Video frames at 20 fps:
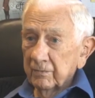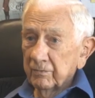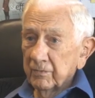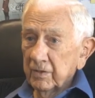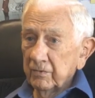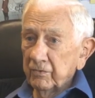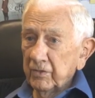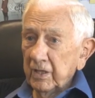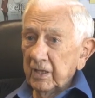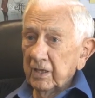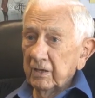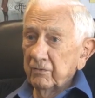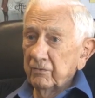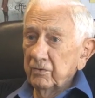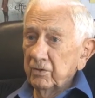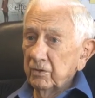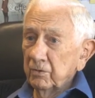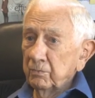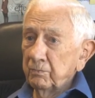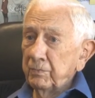If they had
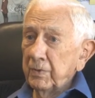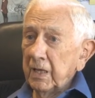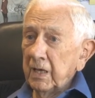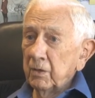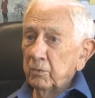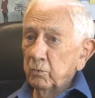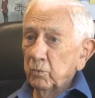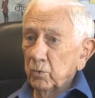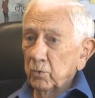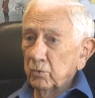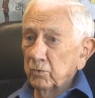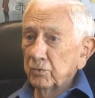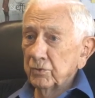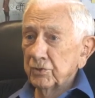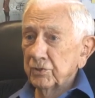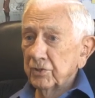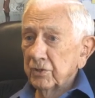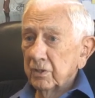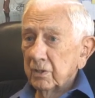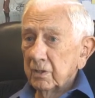real bad
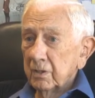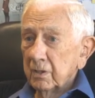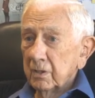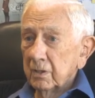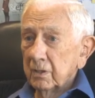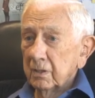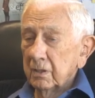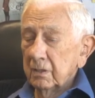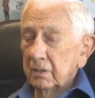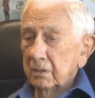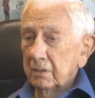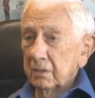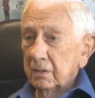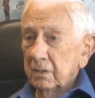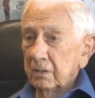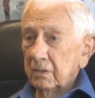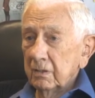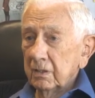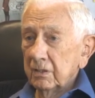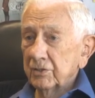wounds and,
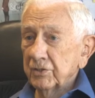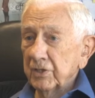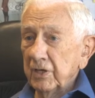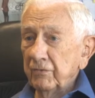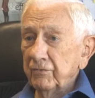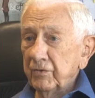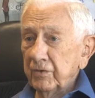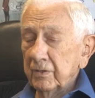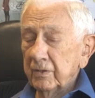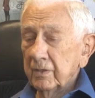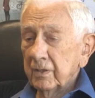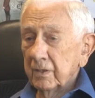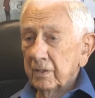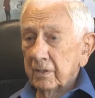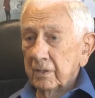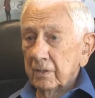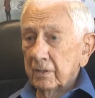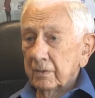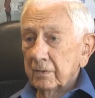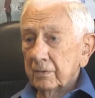and they suffered,
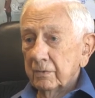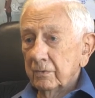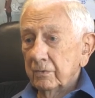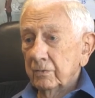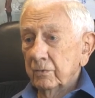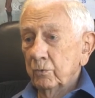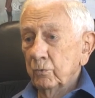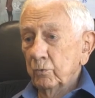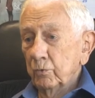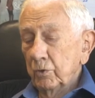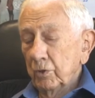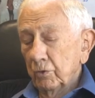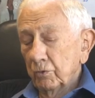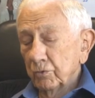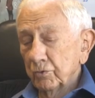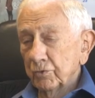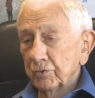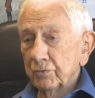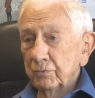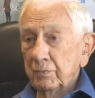who
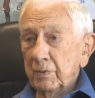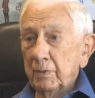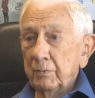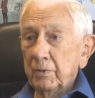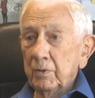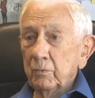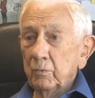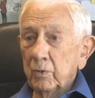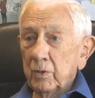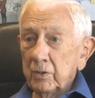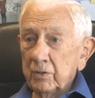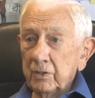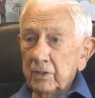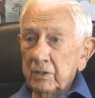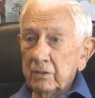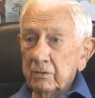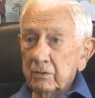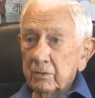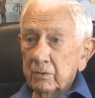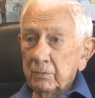knows, maybe one
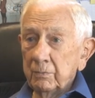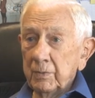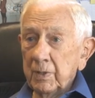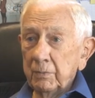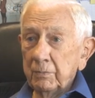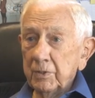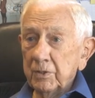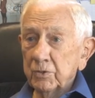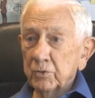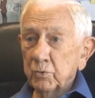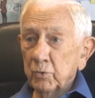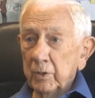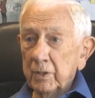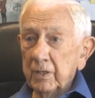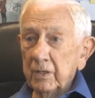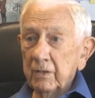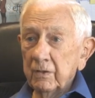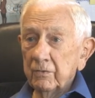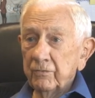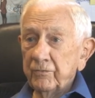year or maybe
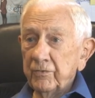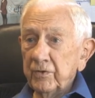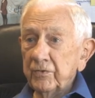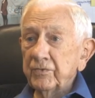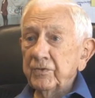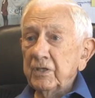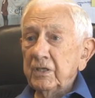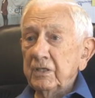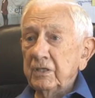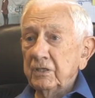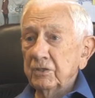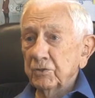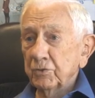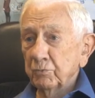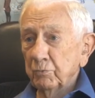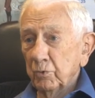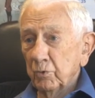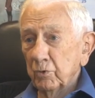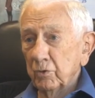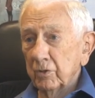twenty or fifty years
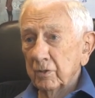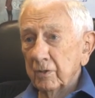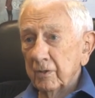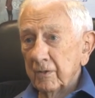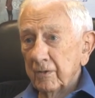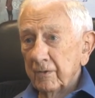more